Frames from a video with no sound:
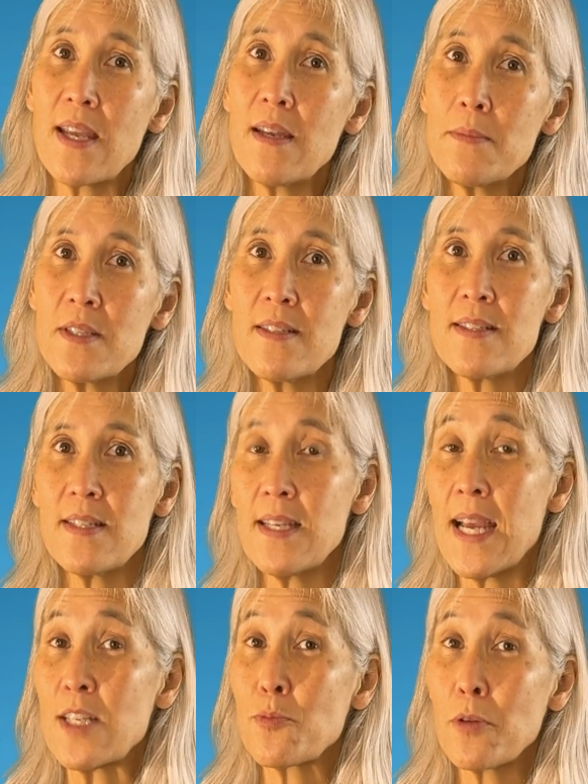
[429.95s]
AMCC
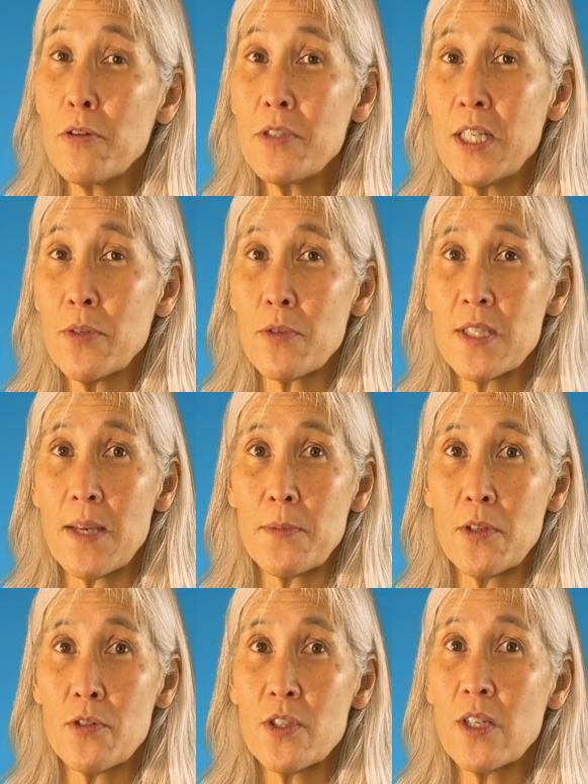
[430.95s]
has protein
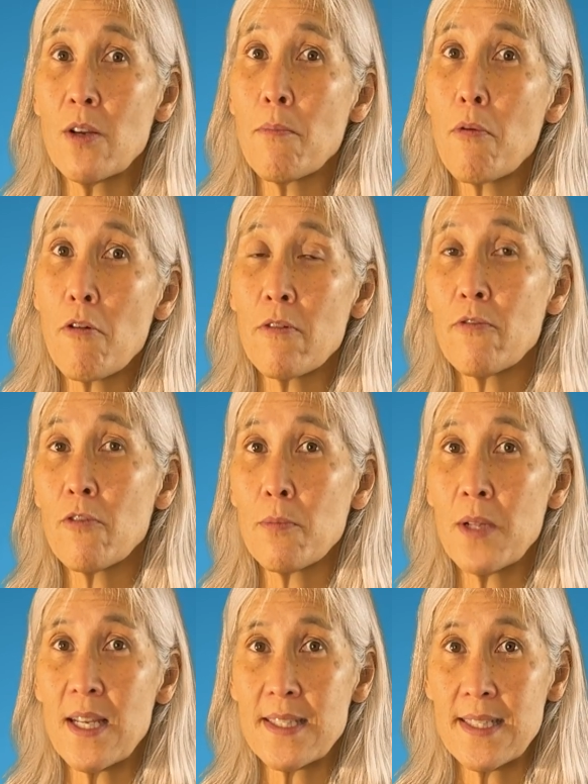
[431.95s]
receptors that are important for
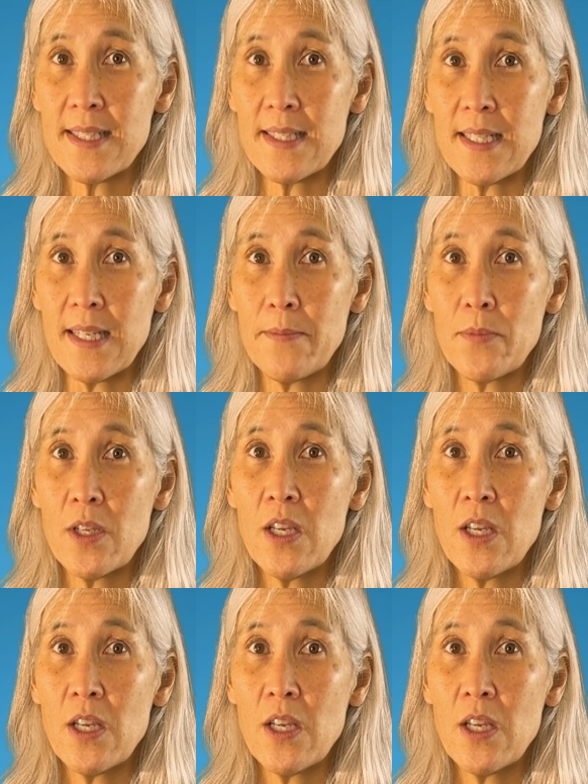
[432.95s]
plasticity,